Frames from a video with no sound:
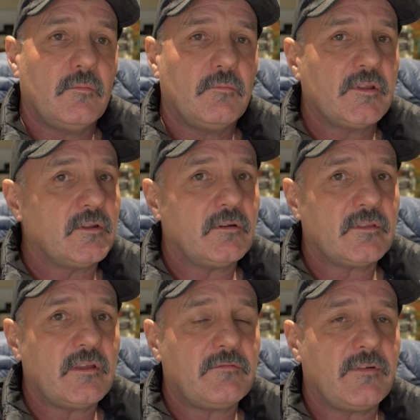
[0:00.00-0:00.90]
but they're not
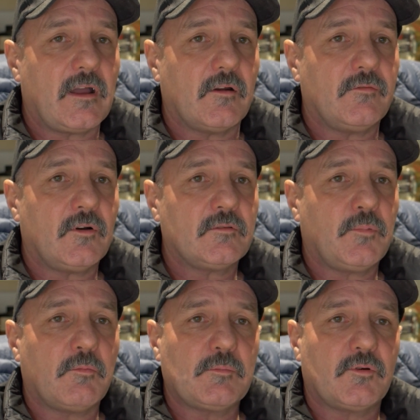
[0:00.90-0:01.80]
that far off. I'd
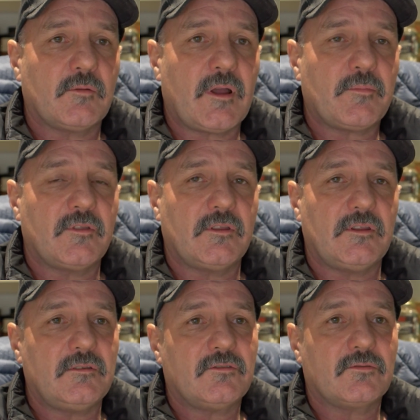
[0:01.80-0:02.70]
probably put them up in
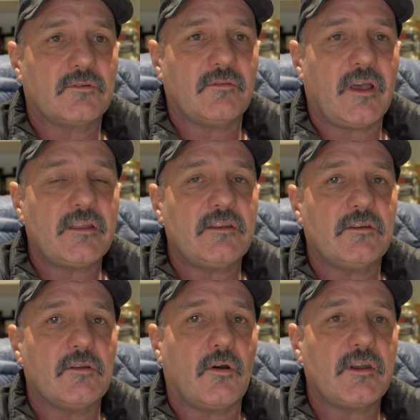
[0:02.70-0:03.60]
the sort of 80 to
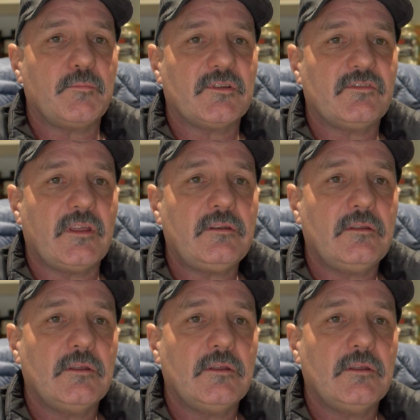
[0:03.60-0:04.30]
90%